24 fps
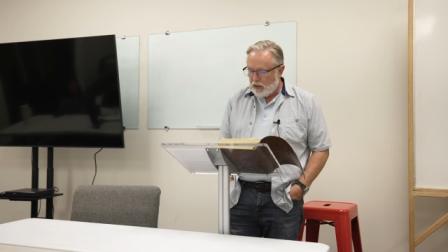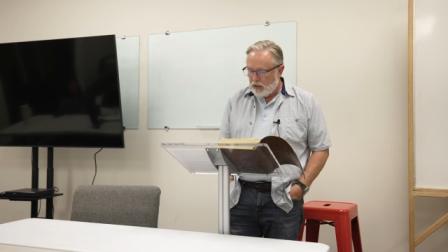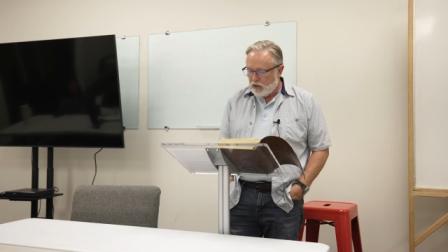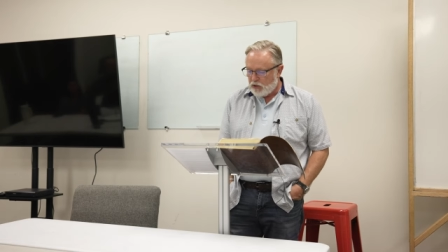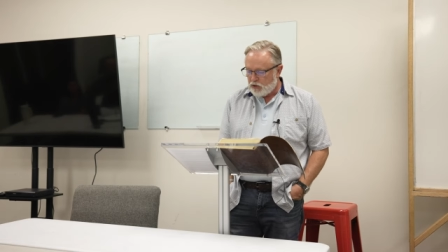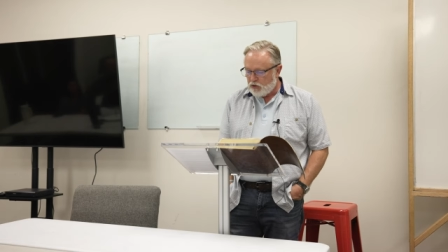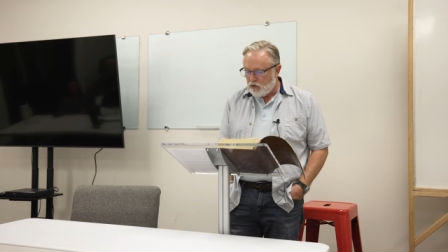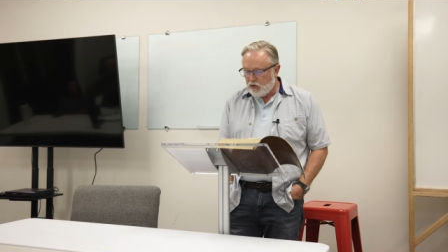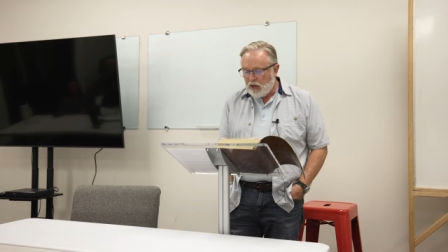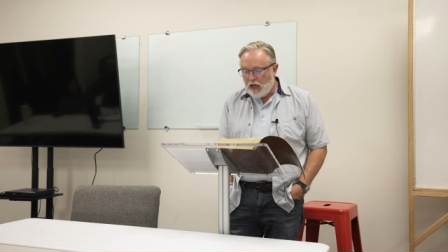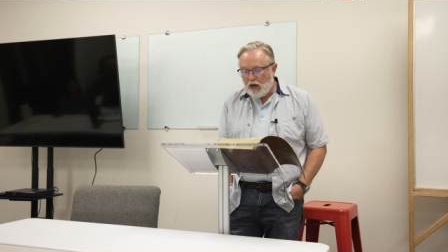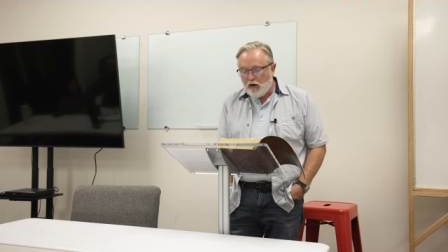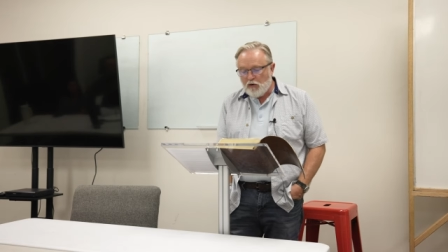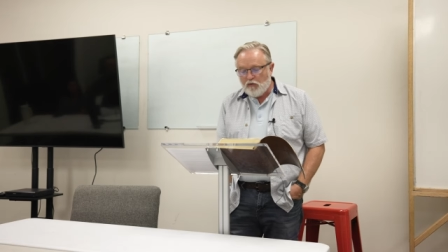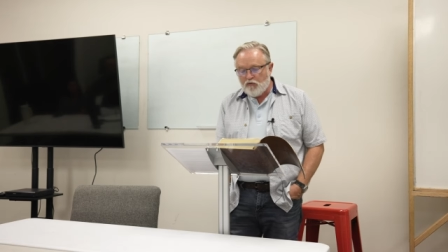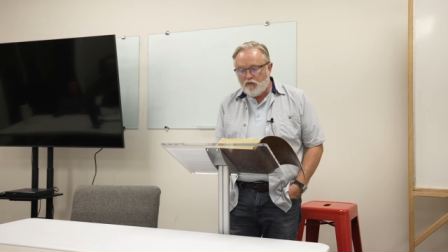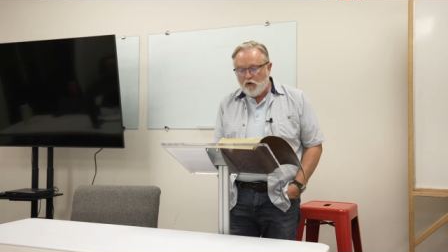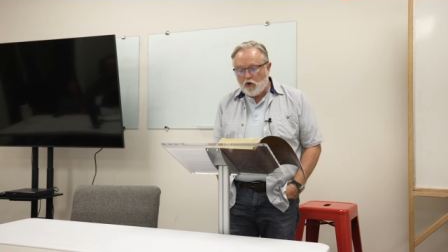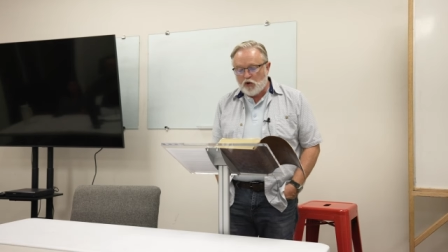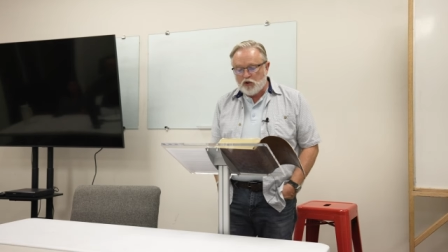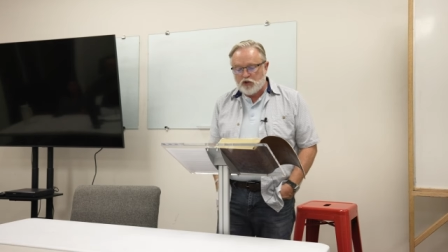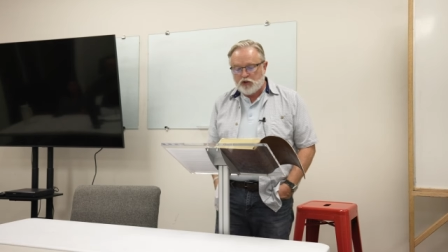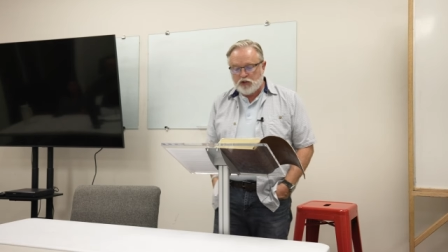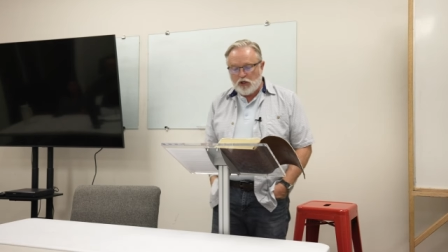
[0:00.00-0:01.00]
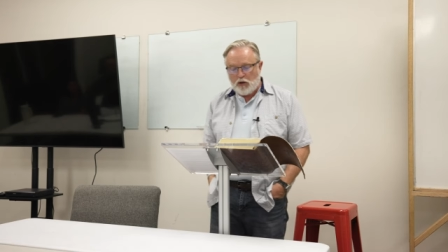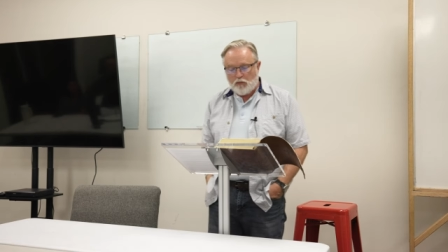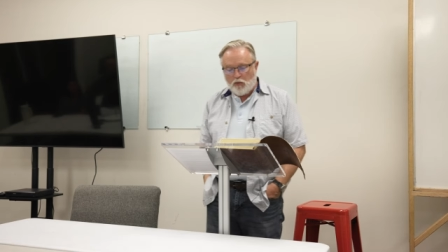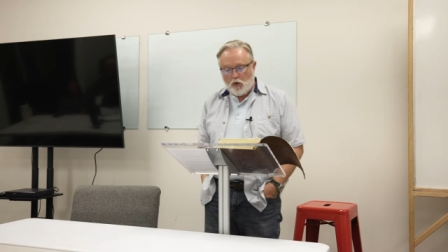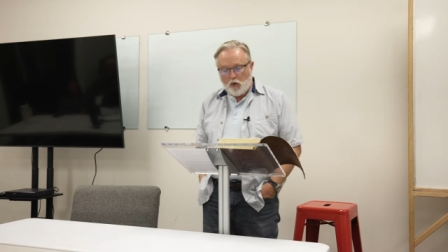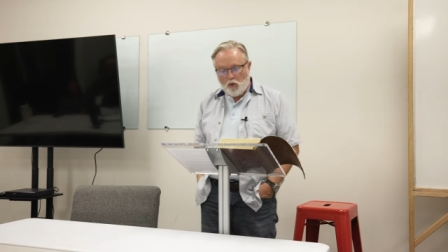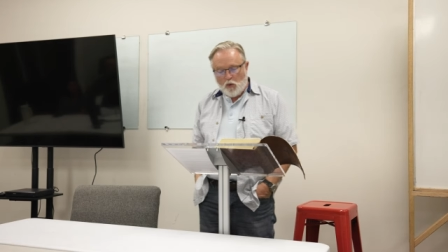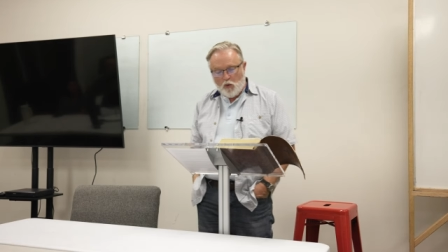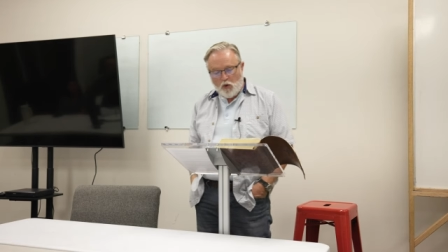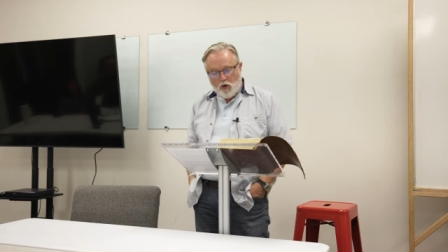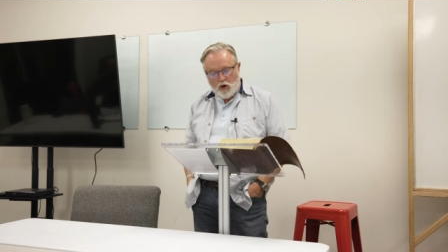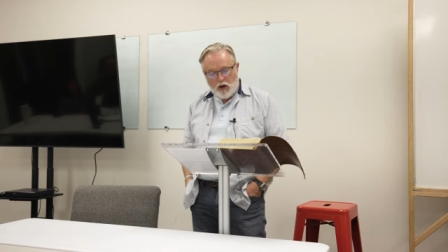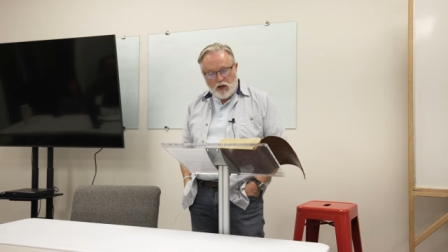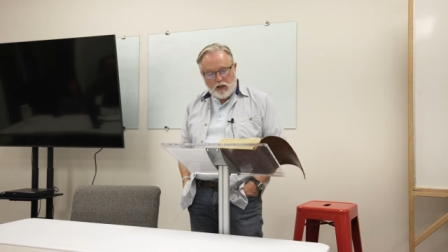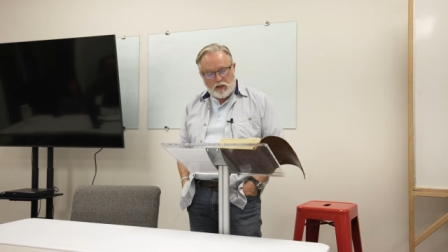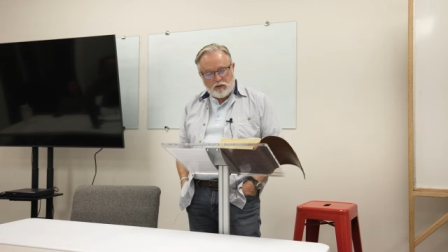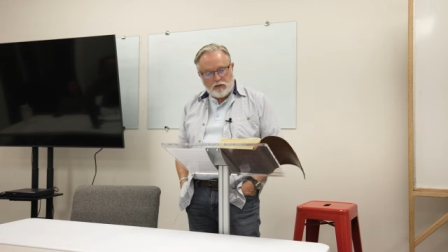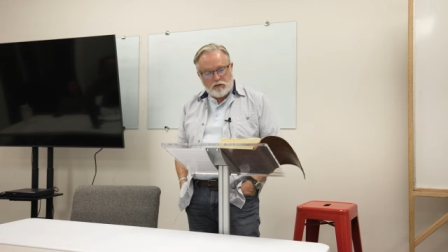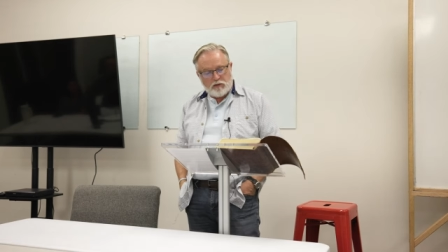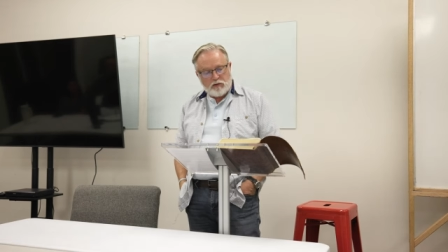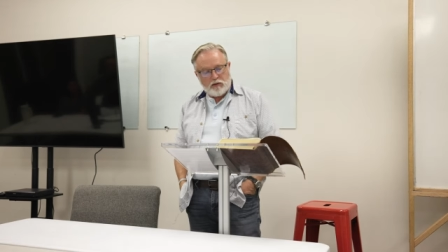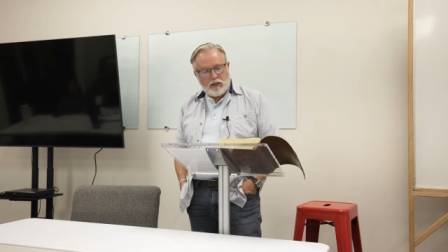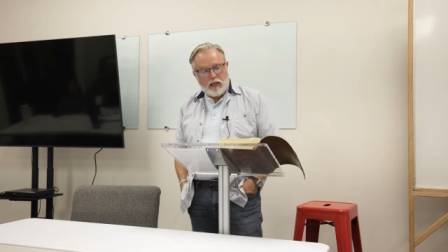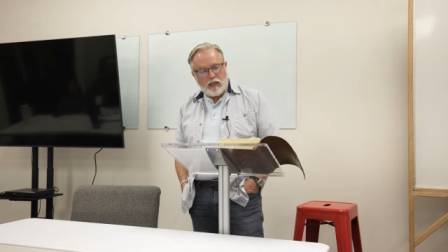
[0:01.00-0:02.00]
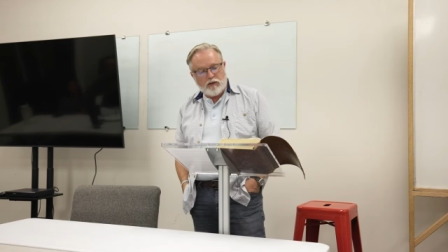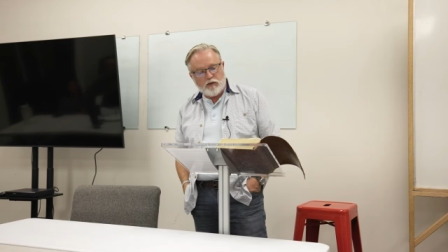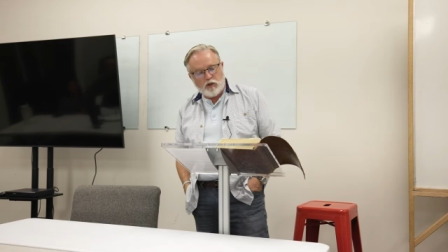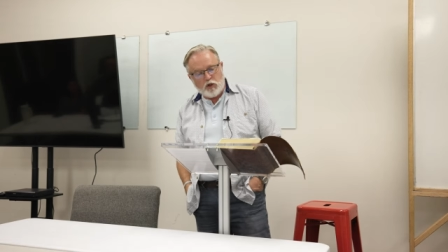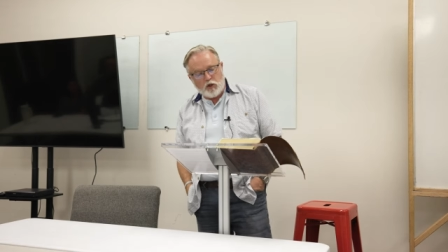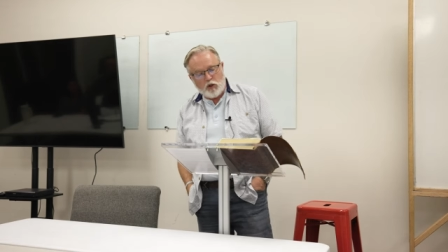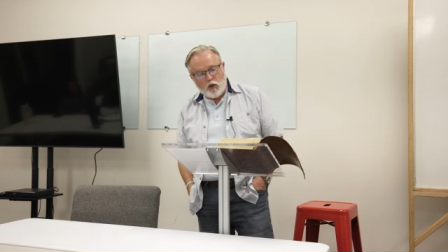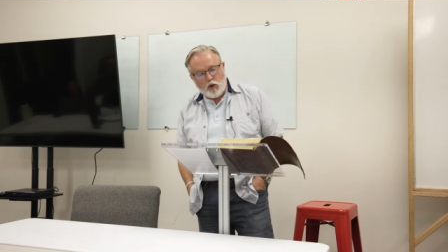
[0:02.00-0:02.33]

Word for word: So now in verse number one, and the